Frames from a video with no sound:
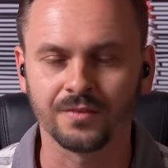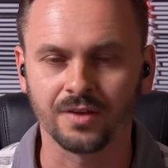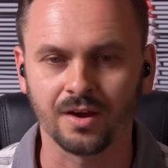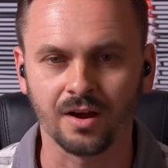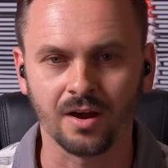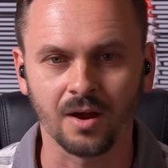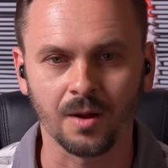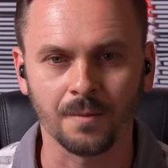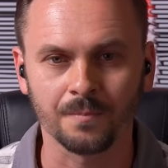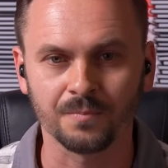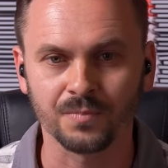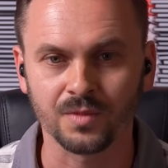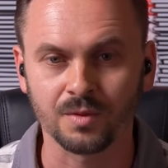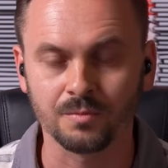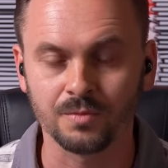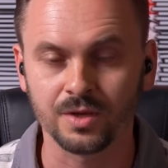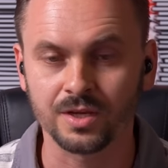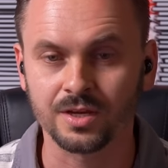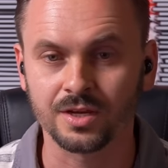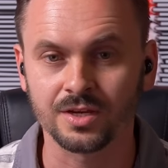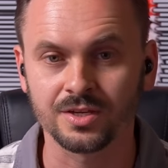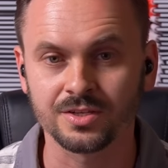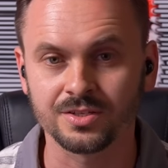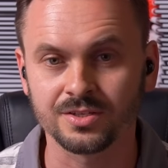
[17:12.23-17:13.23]
um,
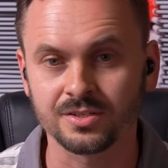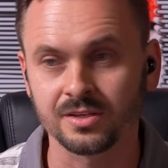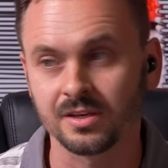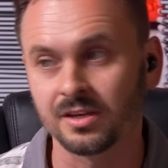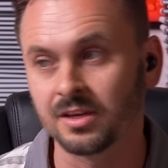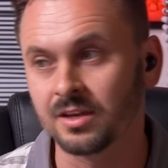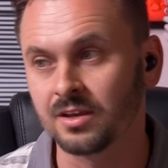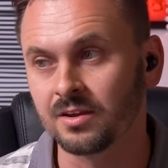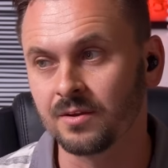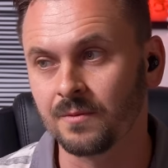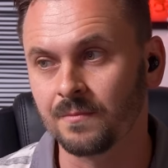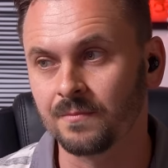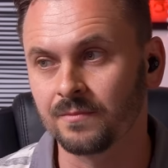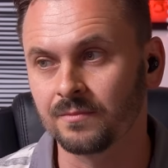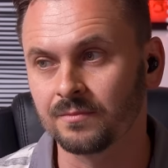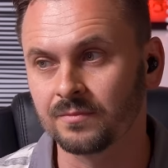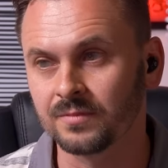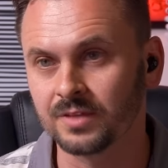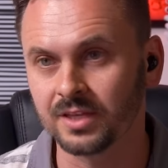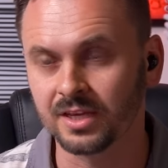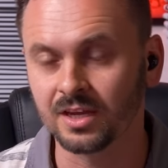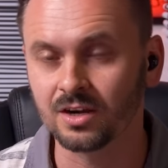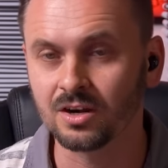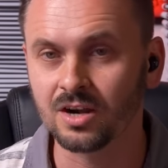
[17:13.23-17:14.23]
because
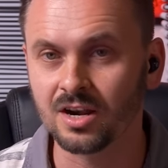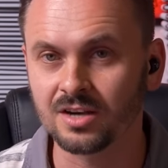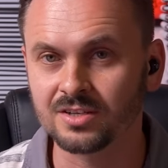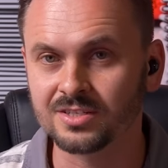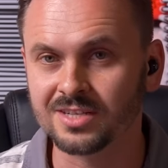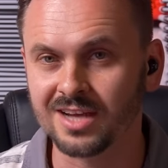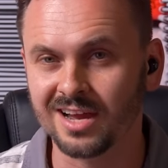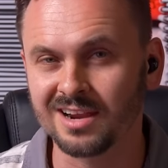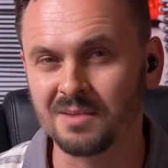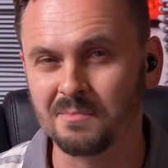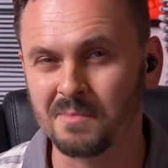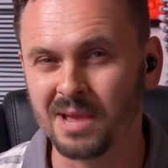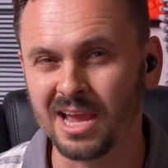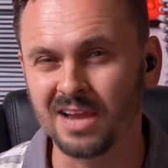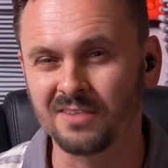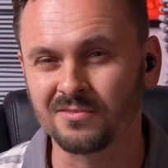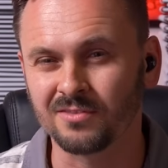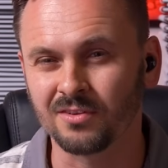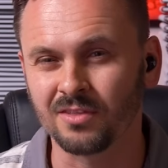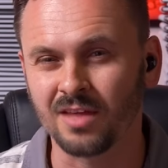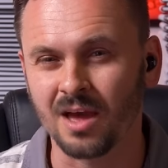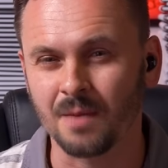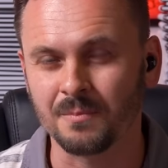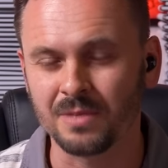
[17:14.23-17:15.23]
the internet is kind of
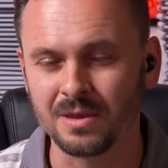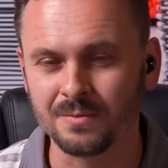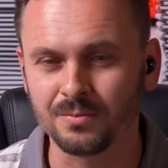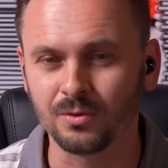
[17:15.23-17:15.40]
made for that.